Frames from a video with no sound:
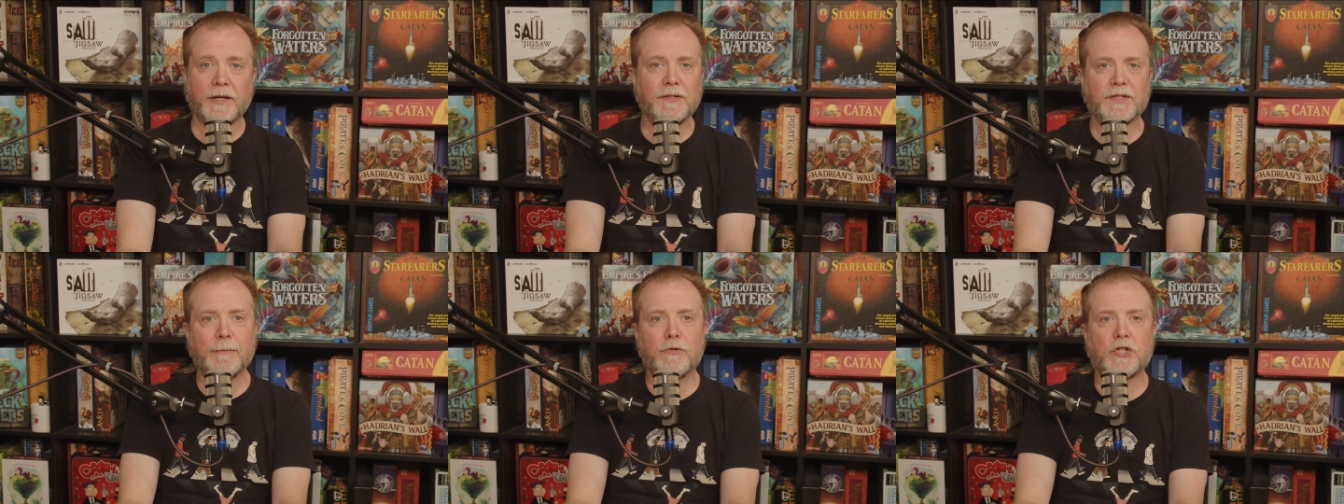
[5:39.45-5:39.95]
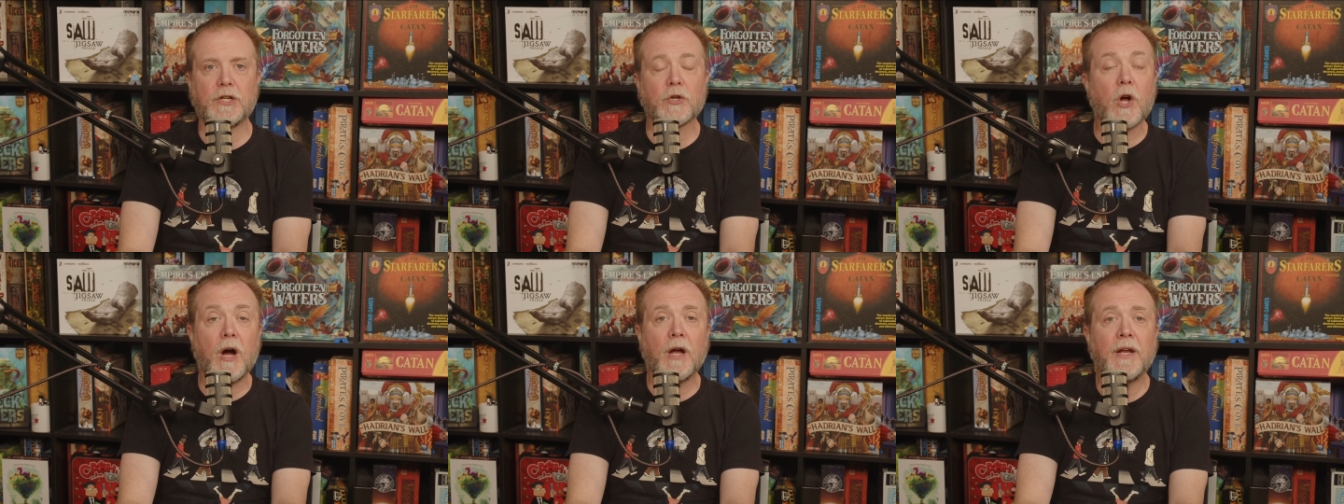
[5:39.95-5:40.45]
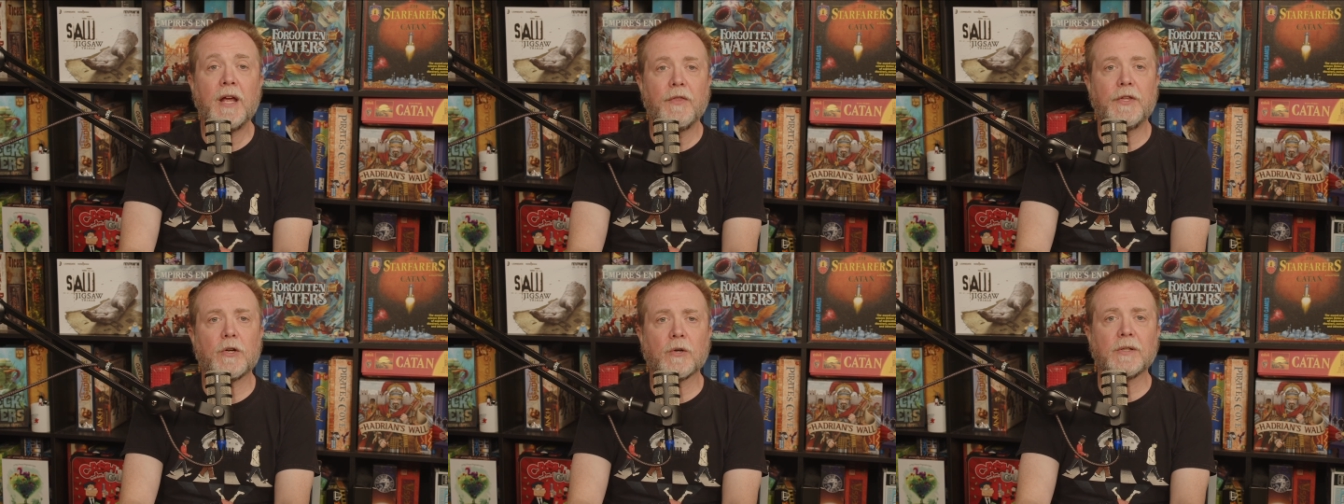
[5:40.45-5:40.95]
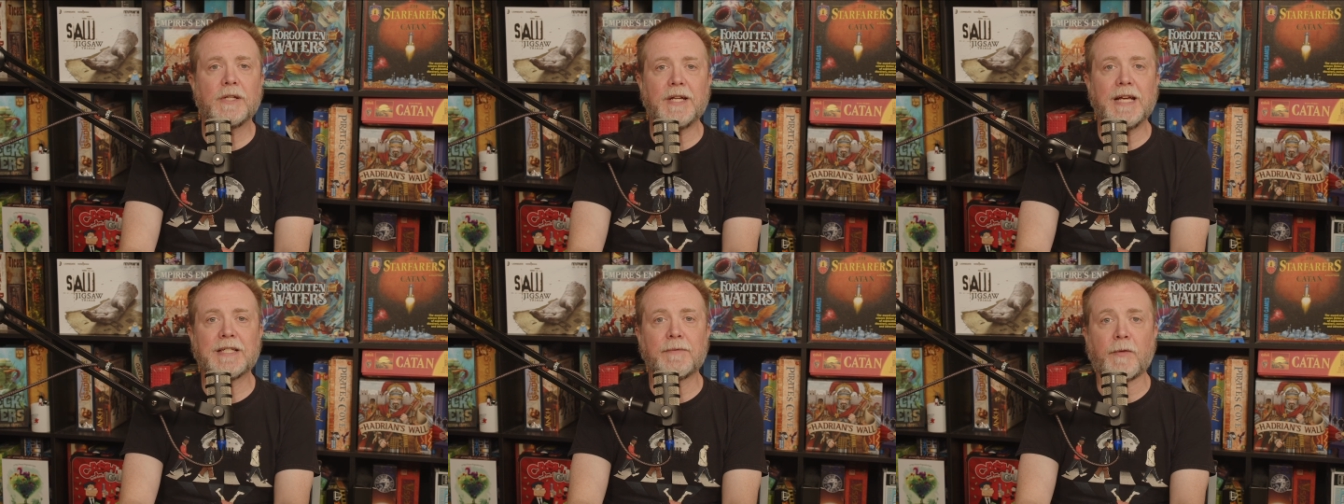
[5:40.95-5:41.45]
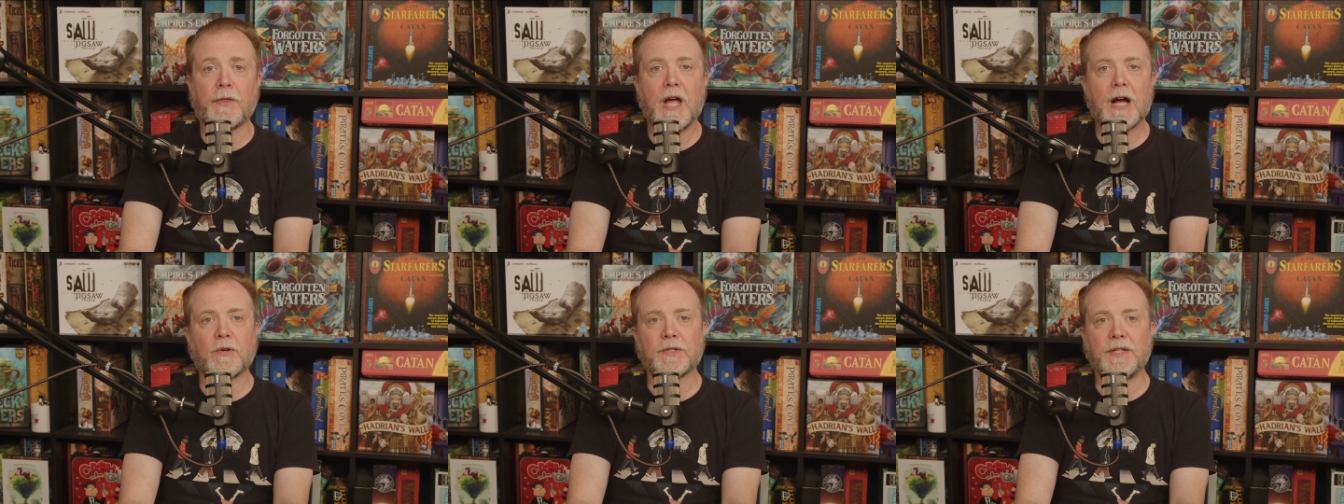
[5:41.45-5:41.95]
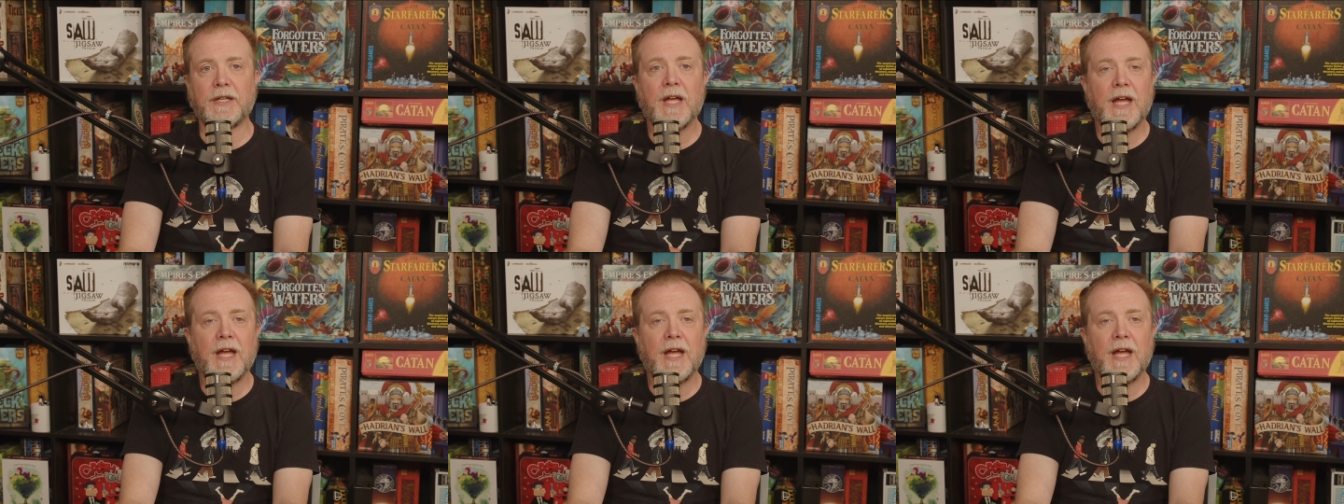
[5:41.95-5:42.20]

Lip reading: and some cheered on the early days of the theocracy